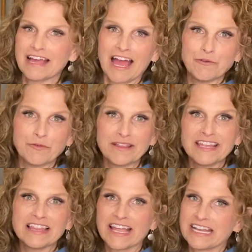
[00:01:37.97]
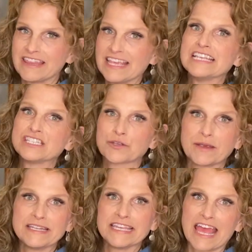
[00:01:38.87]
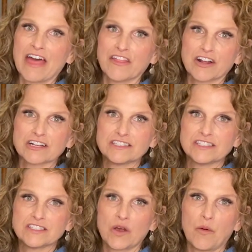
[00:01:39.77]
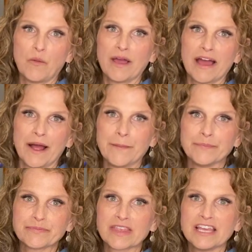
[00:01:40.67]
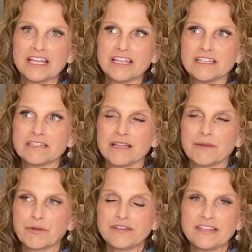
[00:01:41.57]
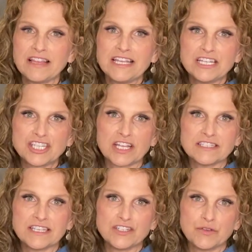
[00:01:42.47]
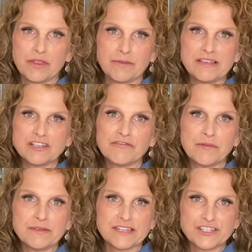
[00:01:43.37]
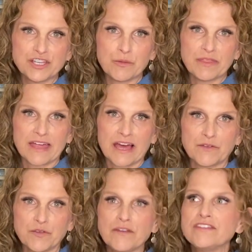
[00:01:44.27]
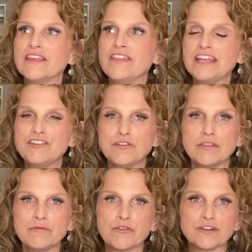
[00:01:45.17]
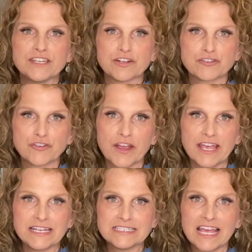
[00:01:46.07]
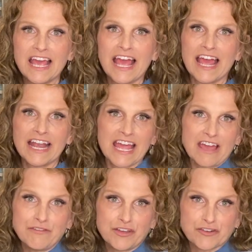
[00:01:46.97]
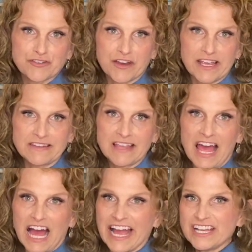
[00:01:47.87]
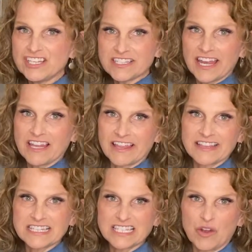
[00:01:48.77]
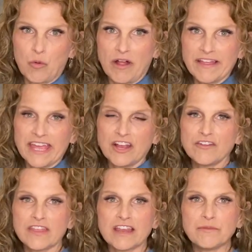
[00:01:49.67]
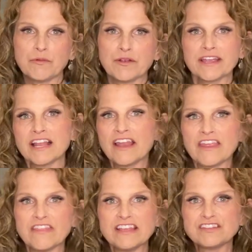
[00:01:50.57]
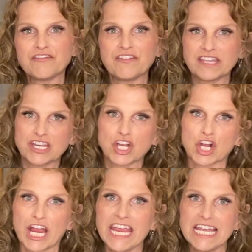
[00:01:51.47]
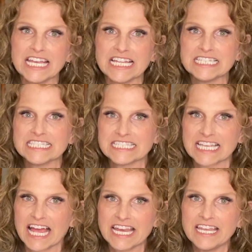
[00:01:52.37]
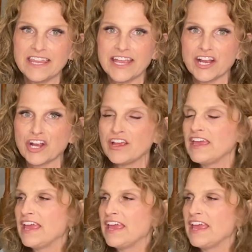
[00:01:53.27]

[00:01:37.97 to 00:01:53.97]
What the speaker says: I really liked these 3 together. So Priscilla and Chelsea do them. These are from Stitching with the Housewives, and they do them for tier trays. And I have tier trays. I just kind of like this little wall hanger that I've been working on, and these fit great inside there.